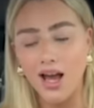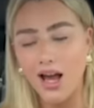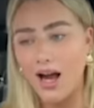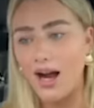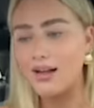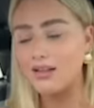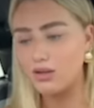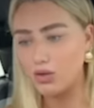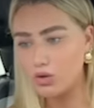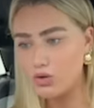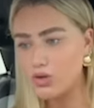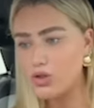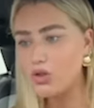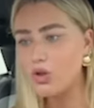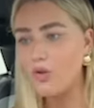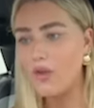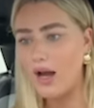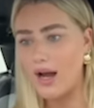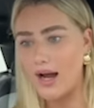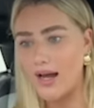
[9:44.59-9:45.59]
I looked at
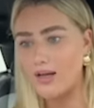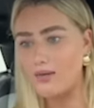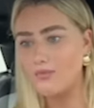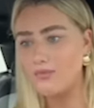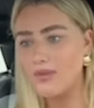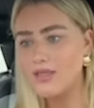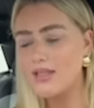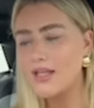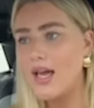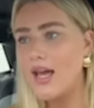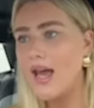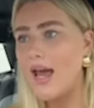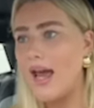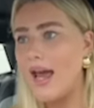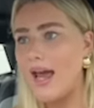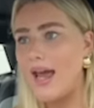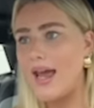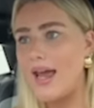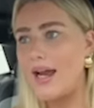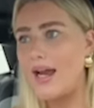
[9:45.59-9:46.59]
all the items
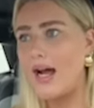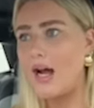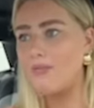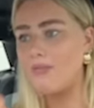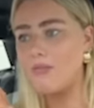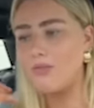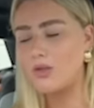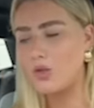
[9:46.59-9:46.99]
and I remember